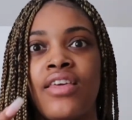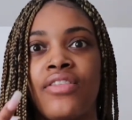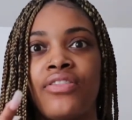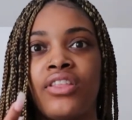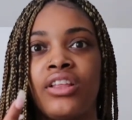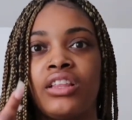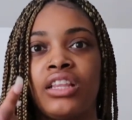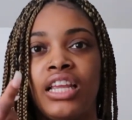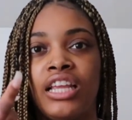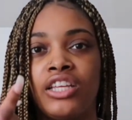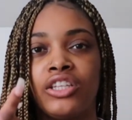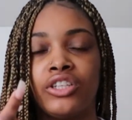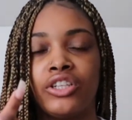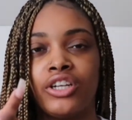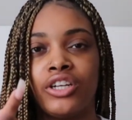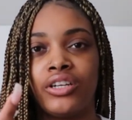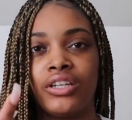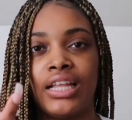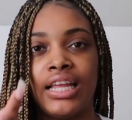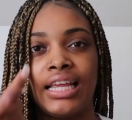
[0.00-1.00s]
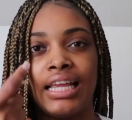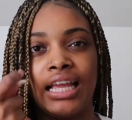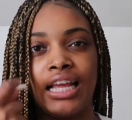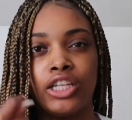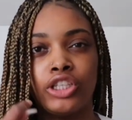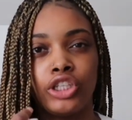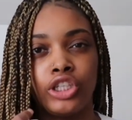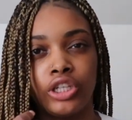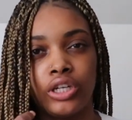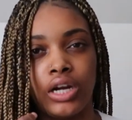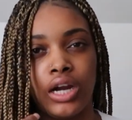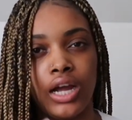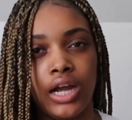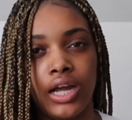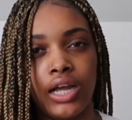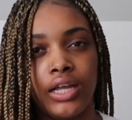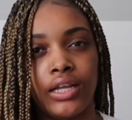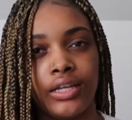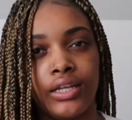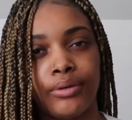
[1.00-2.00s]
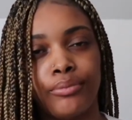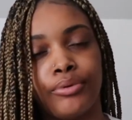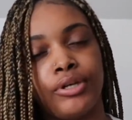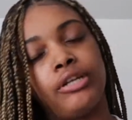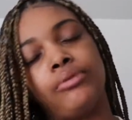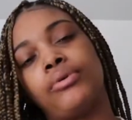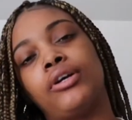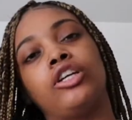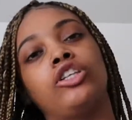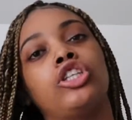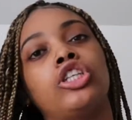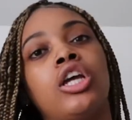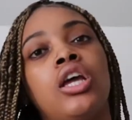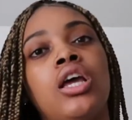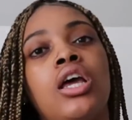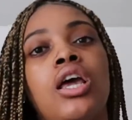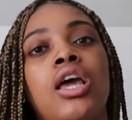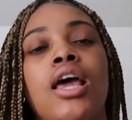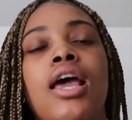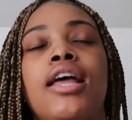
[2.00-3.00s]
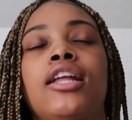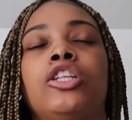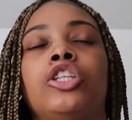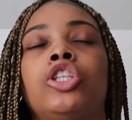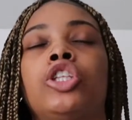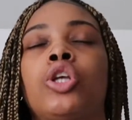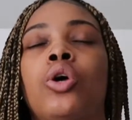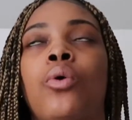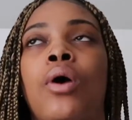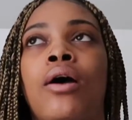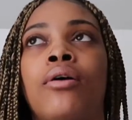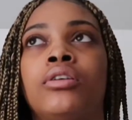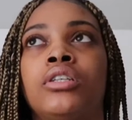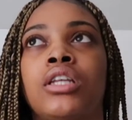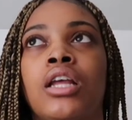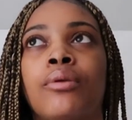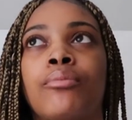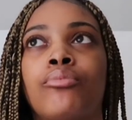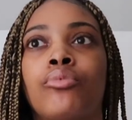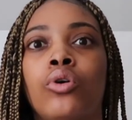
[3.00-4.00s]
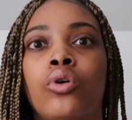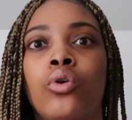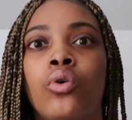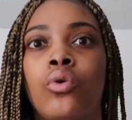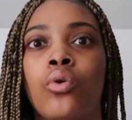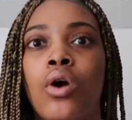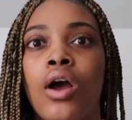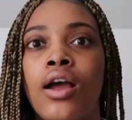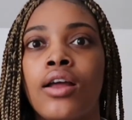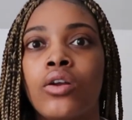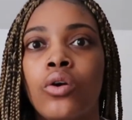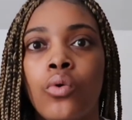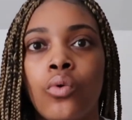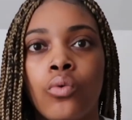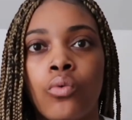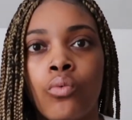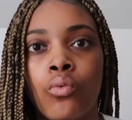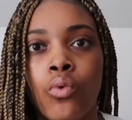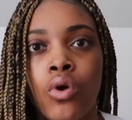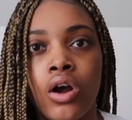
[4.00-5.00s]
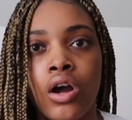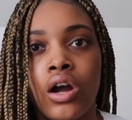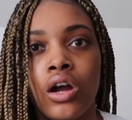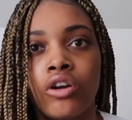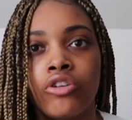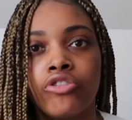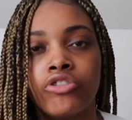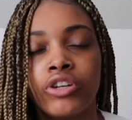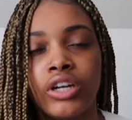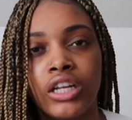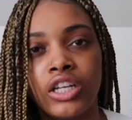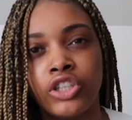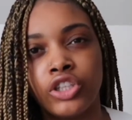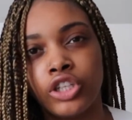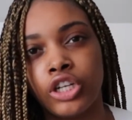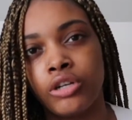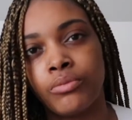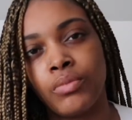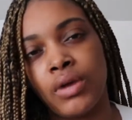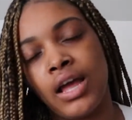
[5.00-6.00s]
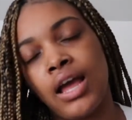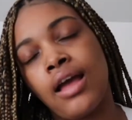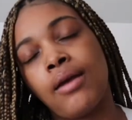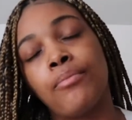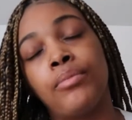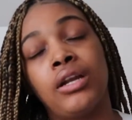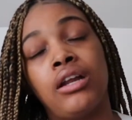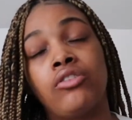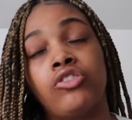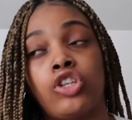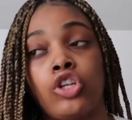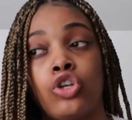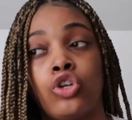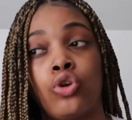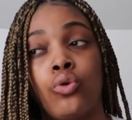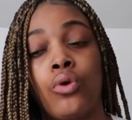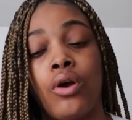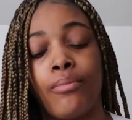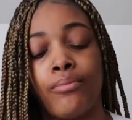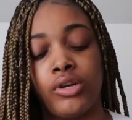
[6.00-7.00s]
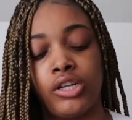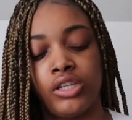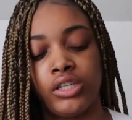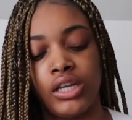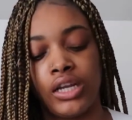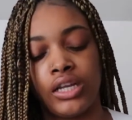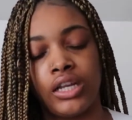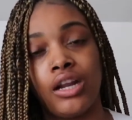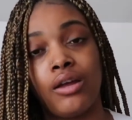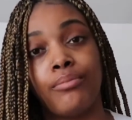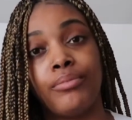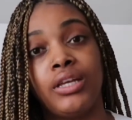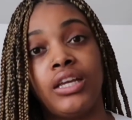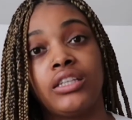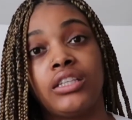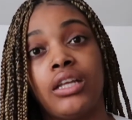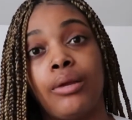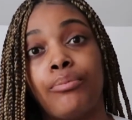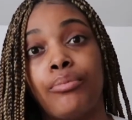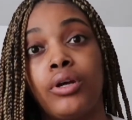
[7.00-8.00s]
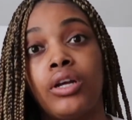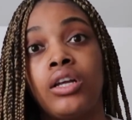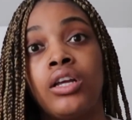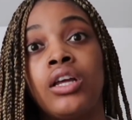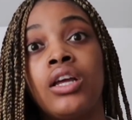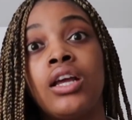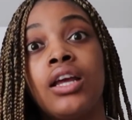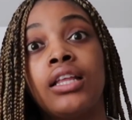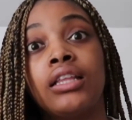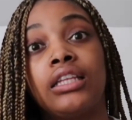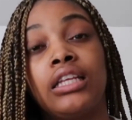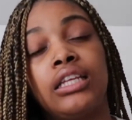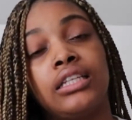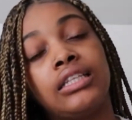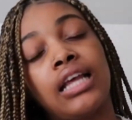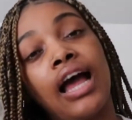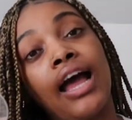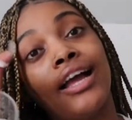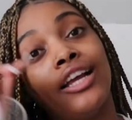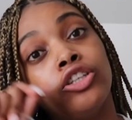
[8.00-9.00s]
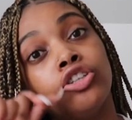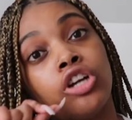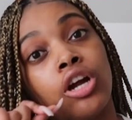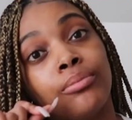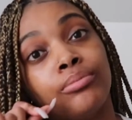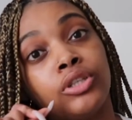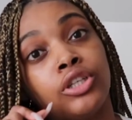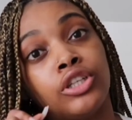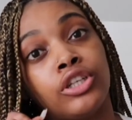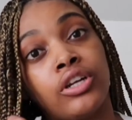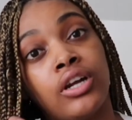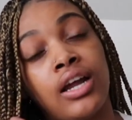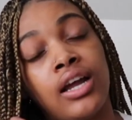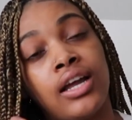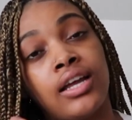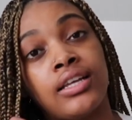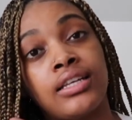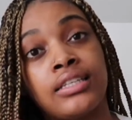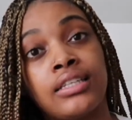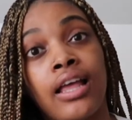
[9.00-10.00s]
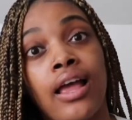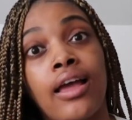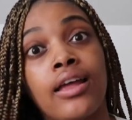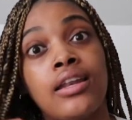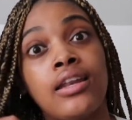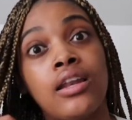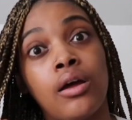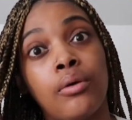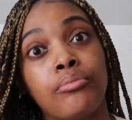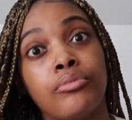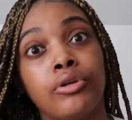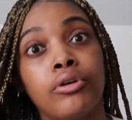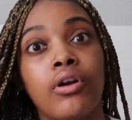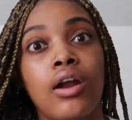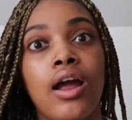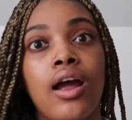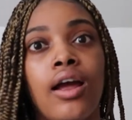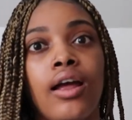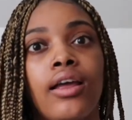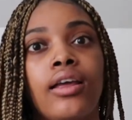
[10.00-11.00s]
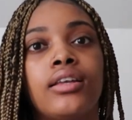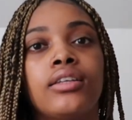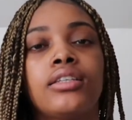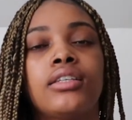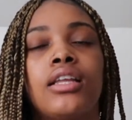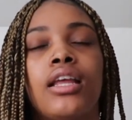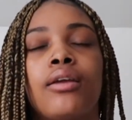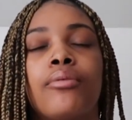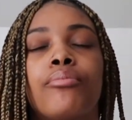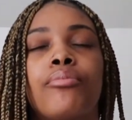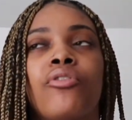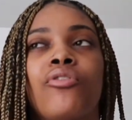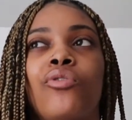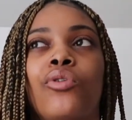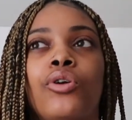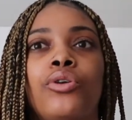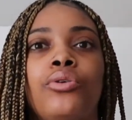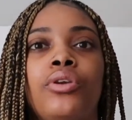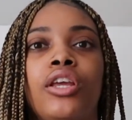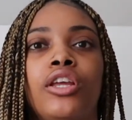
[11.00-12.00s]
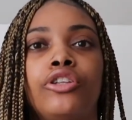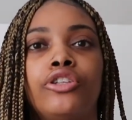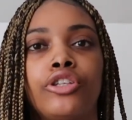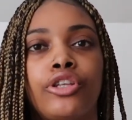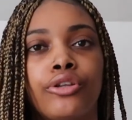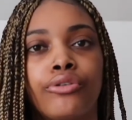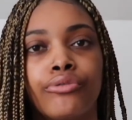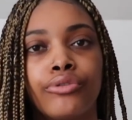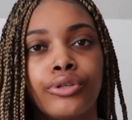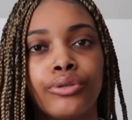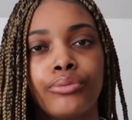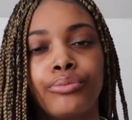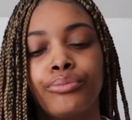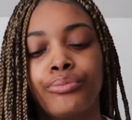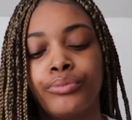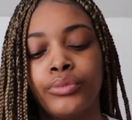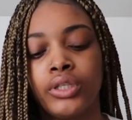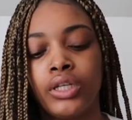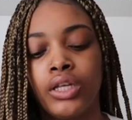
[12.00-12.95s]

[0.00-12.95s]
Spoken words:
the laser like hits your eye pretty much. And so I was like, bro, I don't want a razor in my eye. But I was like, you know what, I'm gonna suck it up, because they put these eye drops in your eyes that numb your eyes, like before you get into the room.